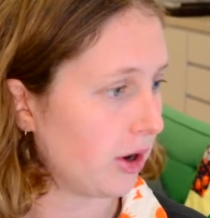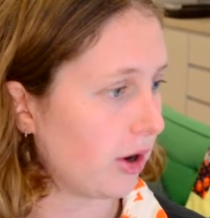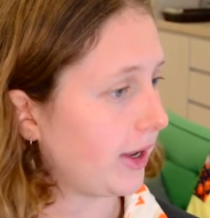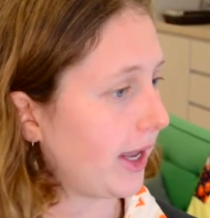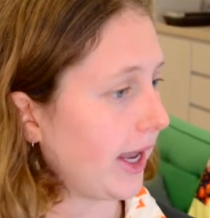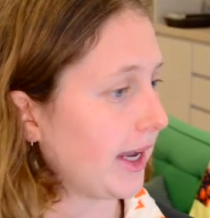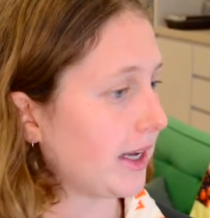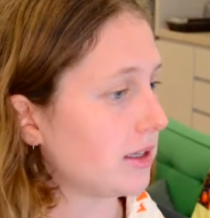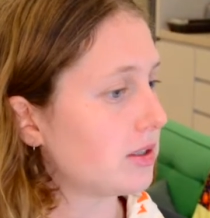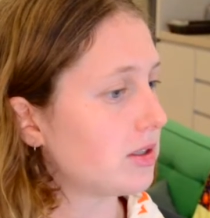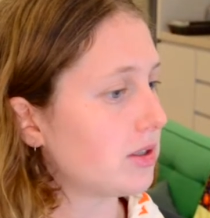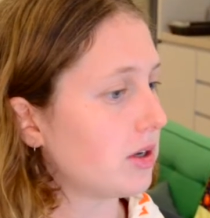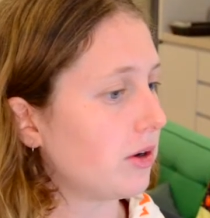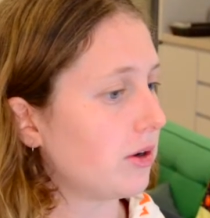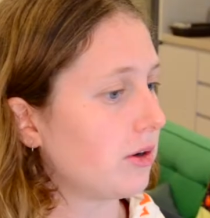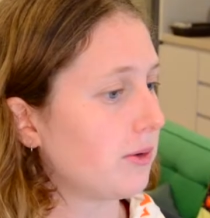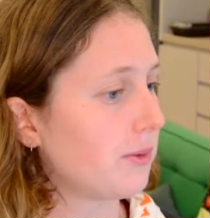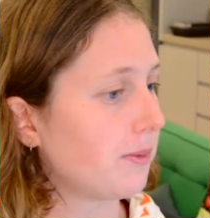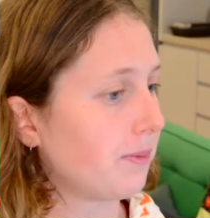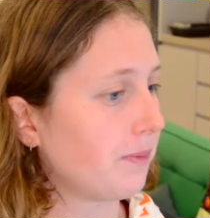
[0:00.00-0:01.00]
Okay,
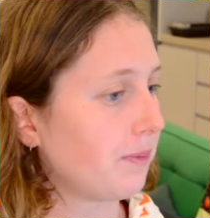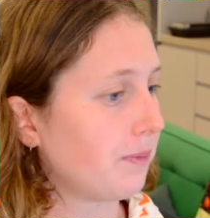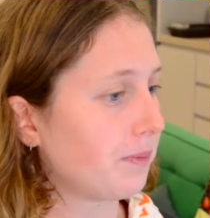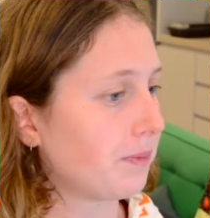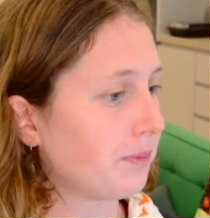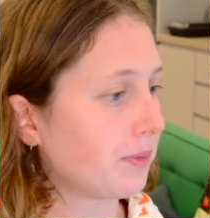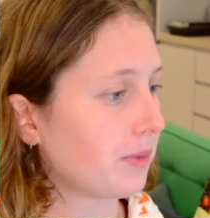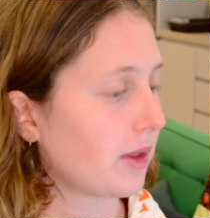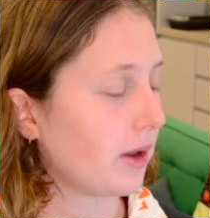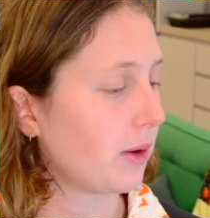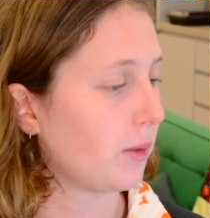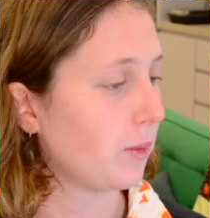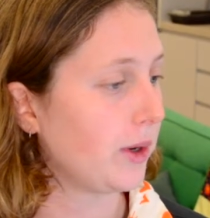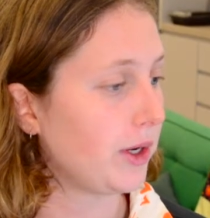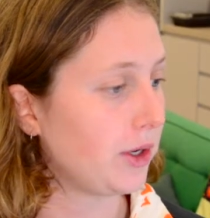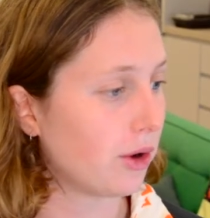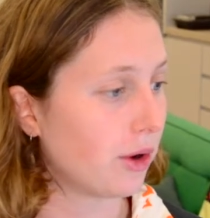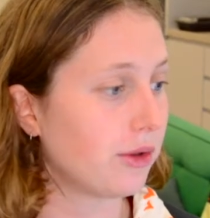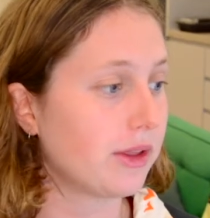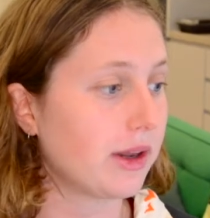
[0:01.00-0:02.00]
so we
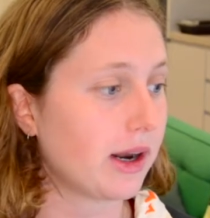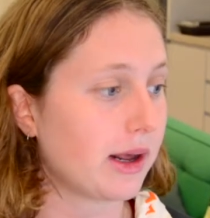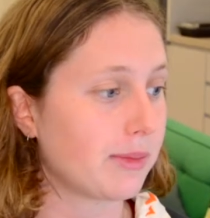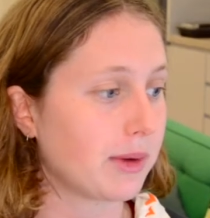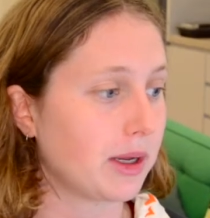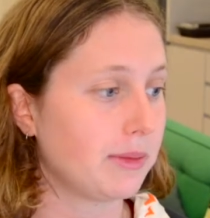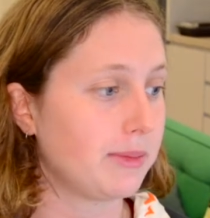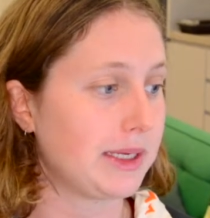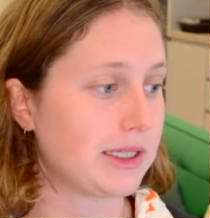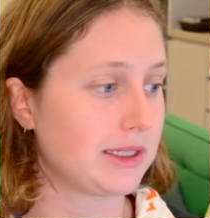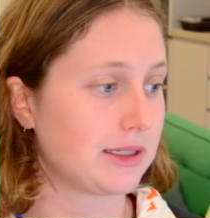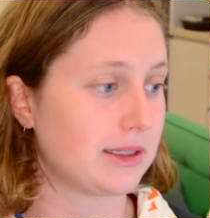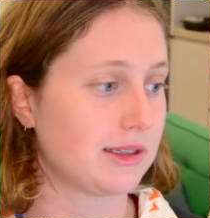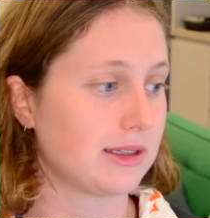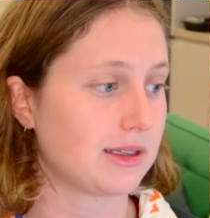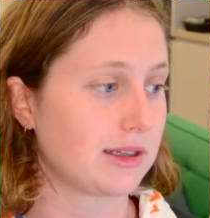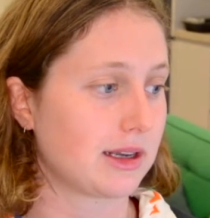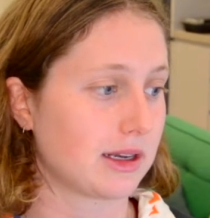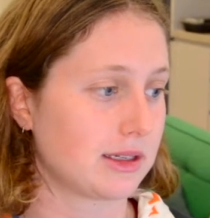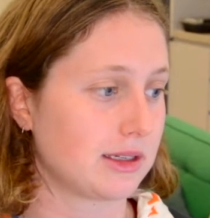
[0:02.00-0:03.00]
know that I'm going to be
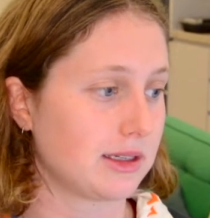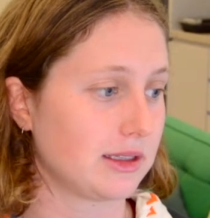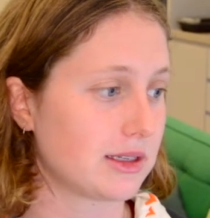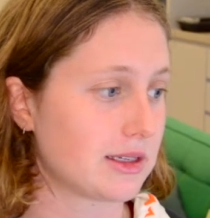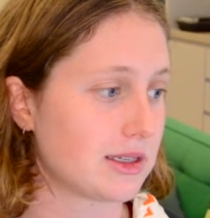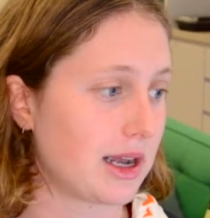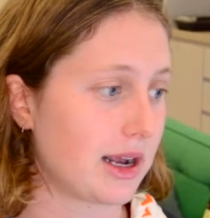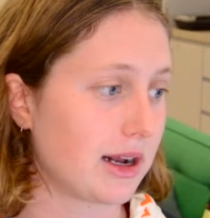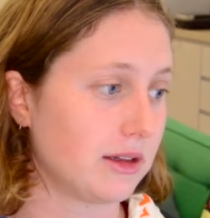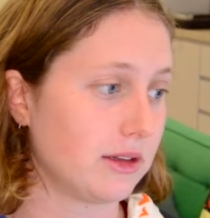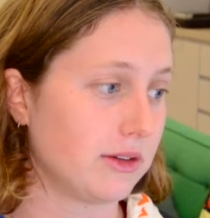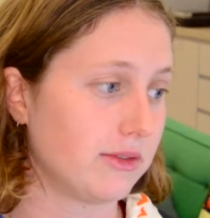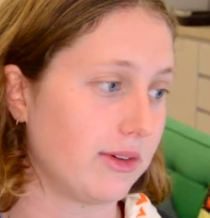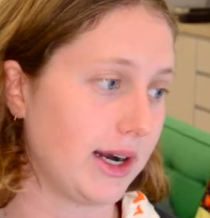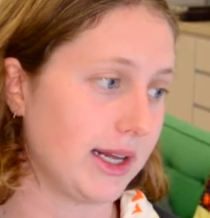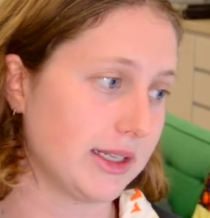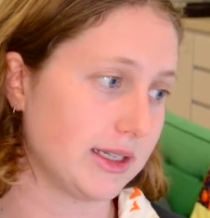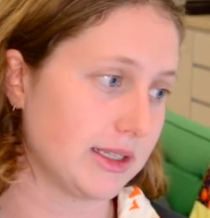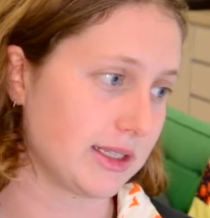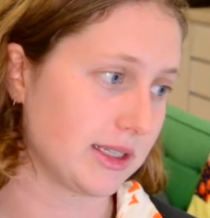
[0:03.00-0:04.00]
discussing the cycle of
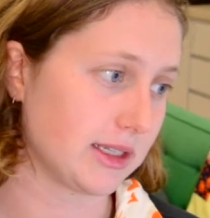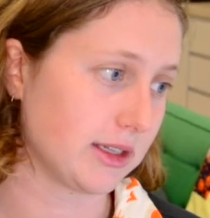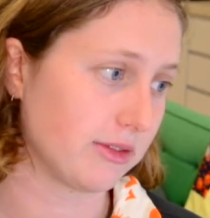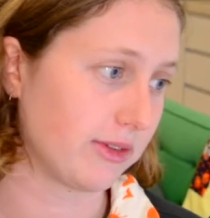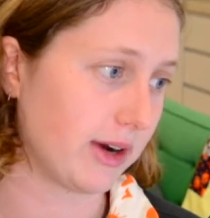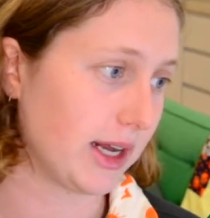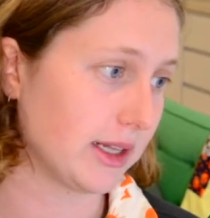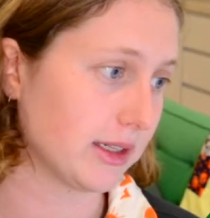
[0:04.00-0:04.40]
violence and the